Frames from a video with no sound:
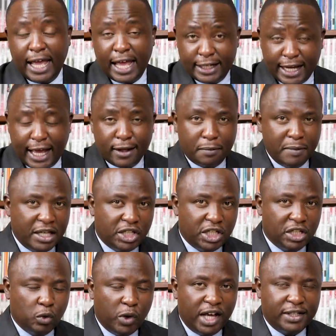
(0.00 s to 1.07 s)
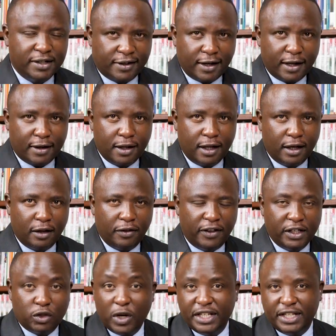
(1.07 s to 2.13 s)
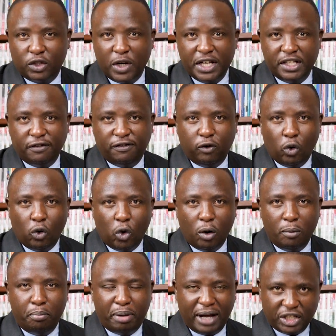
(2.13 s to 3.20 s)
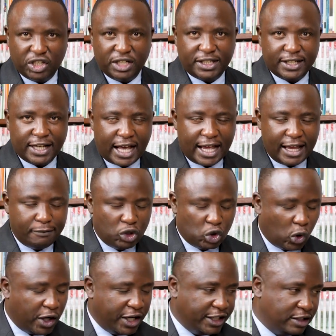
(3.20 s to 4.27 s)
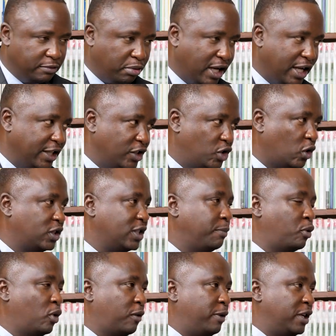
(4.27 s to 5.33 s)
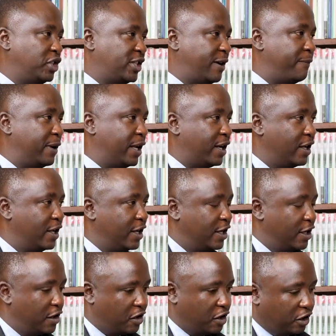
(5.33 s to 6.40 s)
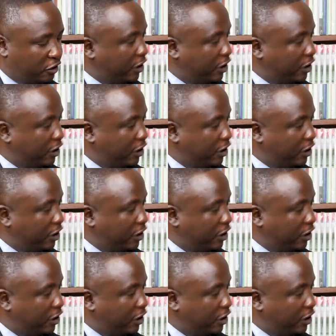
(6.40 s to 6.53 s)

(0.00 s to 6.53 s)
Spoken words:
and as mentioned, we are discussing the 2024 budget. I am joined by Dr. Professor Chitambara. Sir,